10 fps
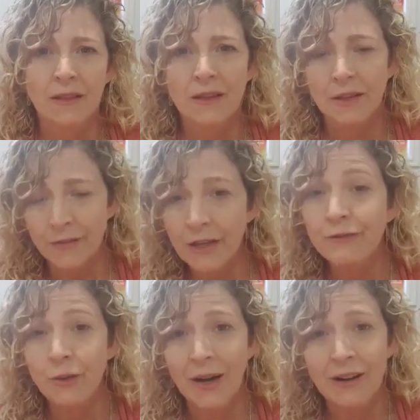if
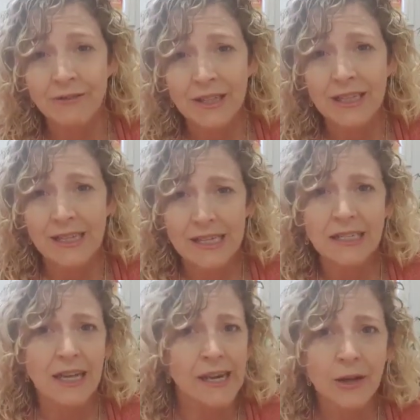you are feeling
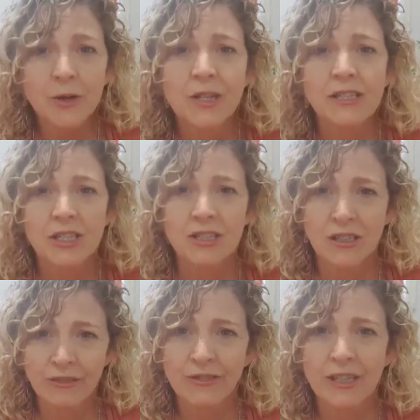a health condition,
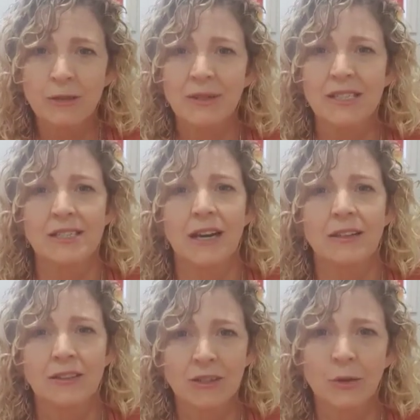that you're feeling a bit stuck,
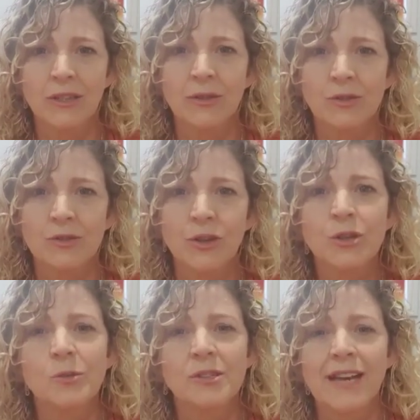that no one else
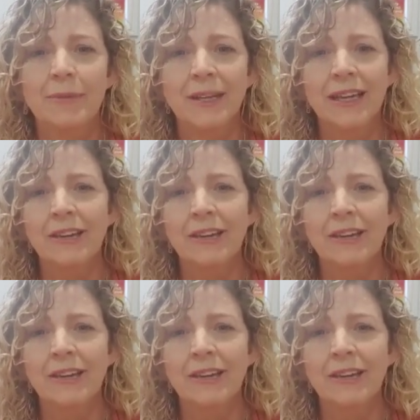knows what's happening?